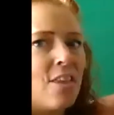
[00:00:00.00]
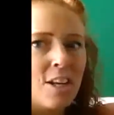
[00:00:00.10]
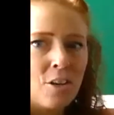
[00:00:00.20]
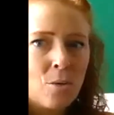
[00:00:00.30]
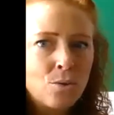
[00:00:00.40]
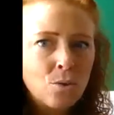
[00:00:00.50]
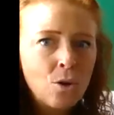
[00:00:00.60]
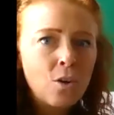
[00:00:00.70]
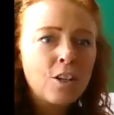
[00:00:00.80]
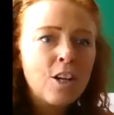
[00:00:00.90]
And then it goes
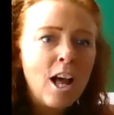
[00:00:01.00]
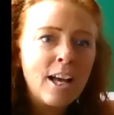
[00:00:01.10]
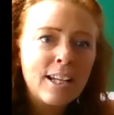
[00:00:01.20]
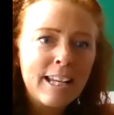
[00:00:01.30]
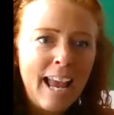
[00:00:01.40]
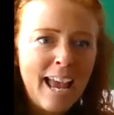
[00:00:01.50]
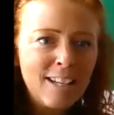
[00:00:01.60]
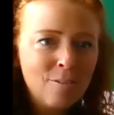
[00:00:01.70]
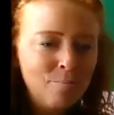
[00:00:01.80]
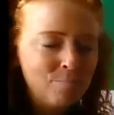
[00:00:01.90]
on and on
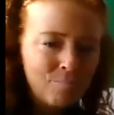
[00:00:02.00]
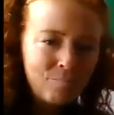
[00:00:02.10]
again.